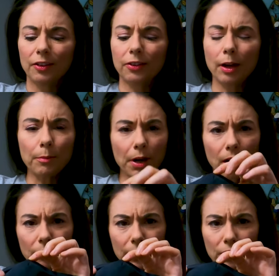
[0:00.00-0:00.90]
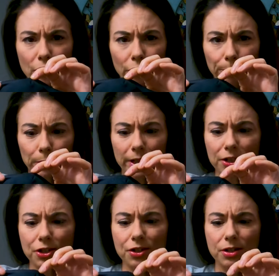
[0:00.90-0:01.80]
Some of the nose
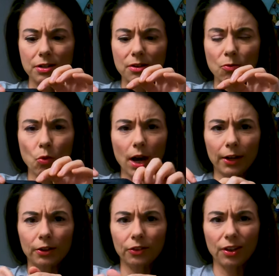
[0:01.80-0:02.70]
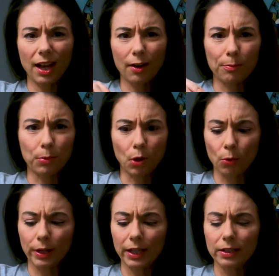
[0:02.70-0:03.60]
bridge wires have
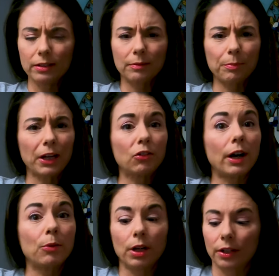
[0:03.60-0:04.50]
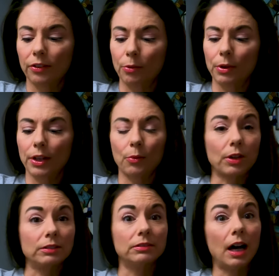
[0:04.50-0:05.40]
broken. My gray one, because I wear that
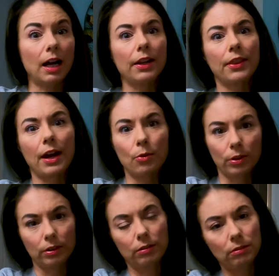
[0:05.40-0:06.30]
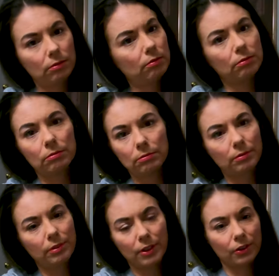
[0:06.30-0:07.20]
one a lot. That one,
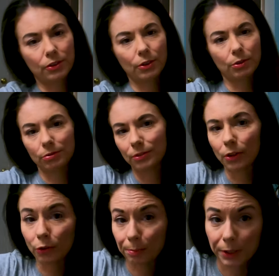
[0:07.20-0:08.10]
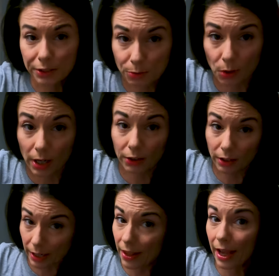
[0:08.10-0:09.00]
there's no nose bridge wire
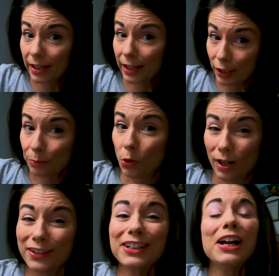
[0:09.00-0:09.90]
in that anymore.